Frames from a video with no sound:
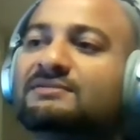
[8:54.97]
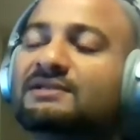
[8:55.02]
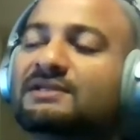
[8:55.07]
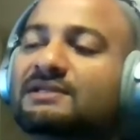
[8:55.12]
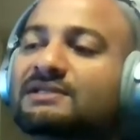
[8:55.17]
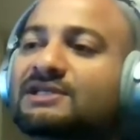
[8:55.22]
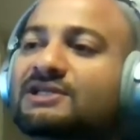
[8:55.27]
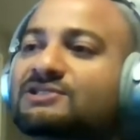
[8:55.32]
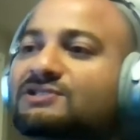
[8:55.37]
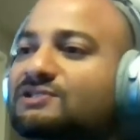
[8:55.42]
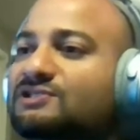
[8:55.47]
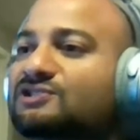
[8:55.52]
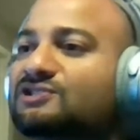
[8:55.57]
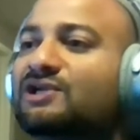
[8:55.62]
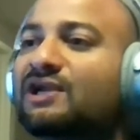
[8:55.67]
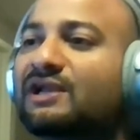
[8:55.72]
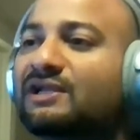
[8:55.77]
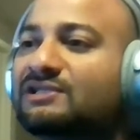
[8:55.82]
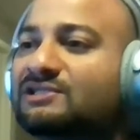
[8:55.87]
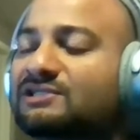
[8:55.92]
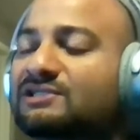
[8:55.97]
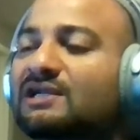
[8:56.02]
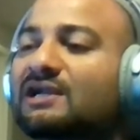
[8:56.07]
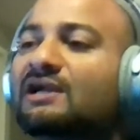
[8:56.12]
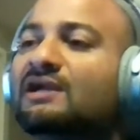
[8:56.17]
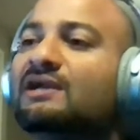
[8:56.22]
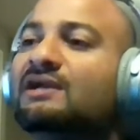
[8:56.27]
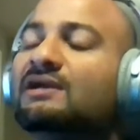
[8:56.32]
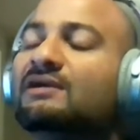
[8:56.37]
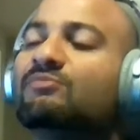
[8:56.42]
It doesn't change
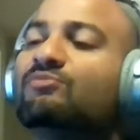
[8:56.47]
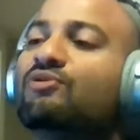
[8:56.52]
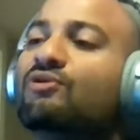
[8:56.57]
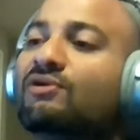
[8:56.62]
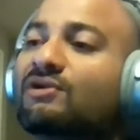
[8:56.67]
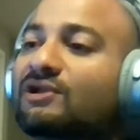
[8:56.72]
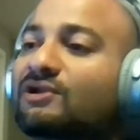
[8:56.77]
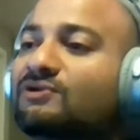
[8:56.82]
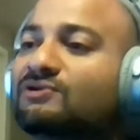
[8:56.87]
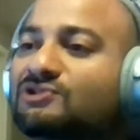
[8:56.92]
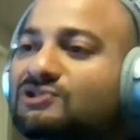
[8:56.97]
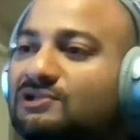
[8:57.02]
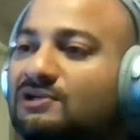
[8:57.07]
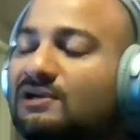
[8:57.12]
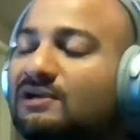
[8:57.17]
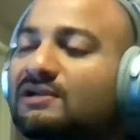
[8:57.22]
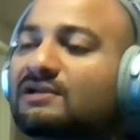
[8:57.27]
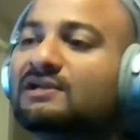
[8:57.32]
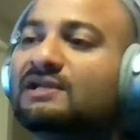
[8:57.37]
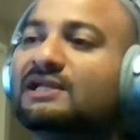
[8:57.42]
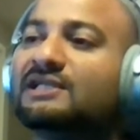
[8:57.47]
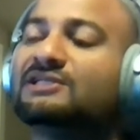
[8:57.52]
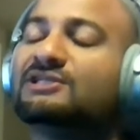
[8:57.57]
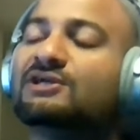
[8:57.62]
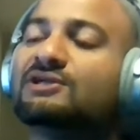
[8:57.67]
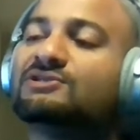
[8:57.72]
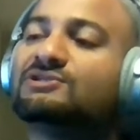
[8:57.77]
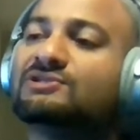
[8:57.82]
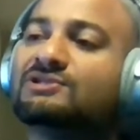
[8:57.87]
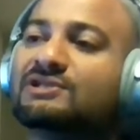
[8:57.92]
per user. It
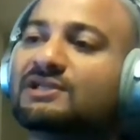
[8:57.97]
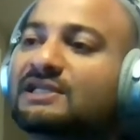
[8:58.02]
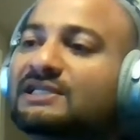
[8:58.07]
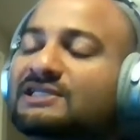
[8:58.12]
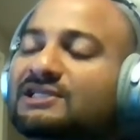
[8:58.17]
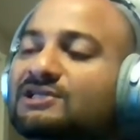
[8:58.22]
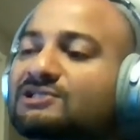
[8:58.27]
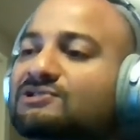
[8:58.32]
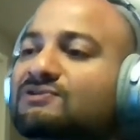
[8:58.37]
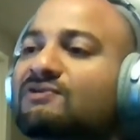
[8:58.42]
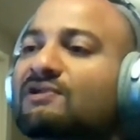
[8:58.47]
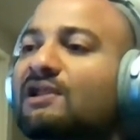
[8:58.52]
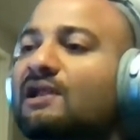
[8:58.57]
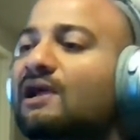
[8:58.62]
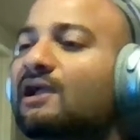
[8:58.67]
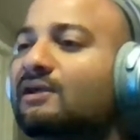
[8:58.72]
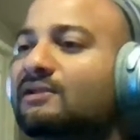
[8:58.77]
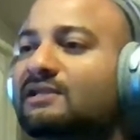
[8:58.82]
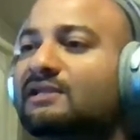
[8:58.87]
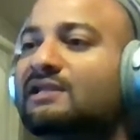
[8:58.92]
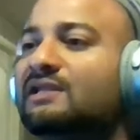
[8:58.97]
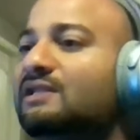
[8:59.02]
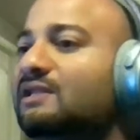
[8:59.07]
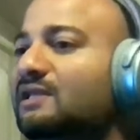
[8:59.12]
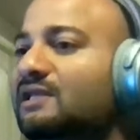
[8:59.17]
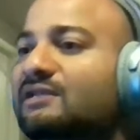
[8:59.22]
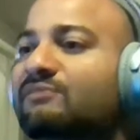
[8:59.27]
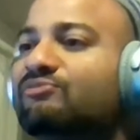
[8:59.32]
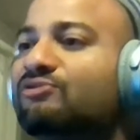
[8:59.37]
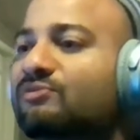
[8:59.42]
doesn't rely on any
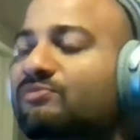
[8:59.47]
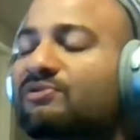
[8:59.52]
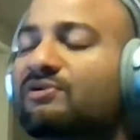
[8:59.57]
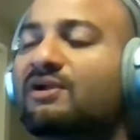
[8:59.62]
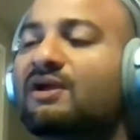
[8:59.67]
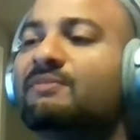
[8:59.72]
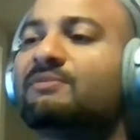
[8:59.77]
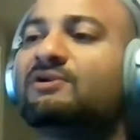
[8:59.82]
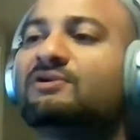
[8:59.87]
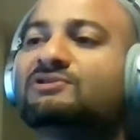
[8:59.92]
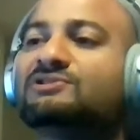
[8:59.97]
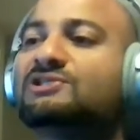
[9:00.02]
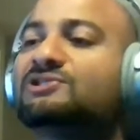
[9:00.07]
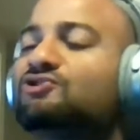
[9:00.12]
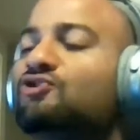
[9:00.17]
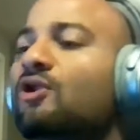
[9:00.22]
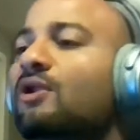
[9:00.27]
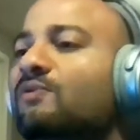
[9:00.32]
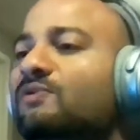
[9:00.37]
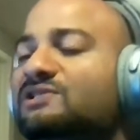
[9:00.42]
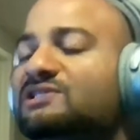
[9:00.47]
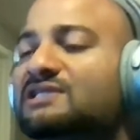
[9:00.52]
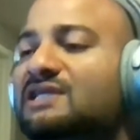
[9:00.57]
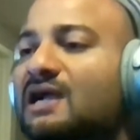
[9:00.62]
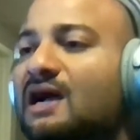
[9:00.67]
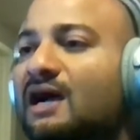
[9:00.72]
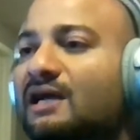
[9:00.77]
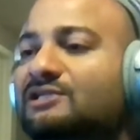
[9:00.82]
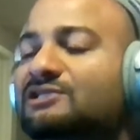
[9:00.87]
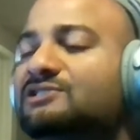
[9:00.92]
input parameters. It's always
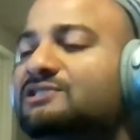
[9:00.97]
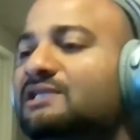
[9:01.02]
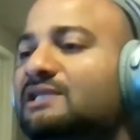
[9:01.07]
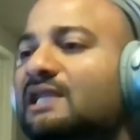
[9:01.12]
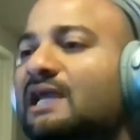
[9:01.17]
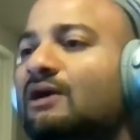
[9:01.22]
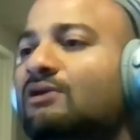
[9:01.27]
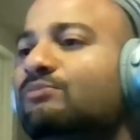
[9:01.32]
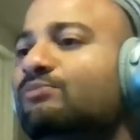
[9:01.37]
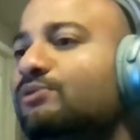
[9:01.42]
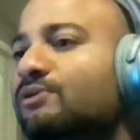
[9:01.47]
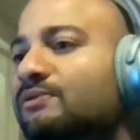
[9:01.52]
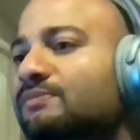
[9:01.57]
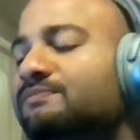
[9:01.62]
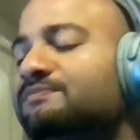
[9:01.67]
constant output.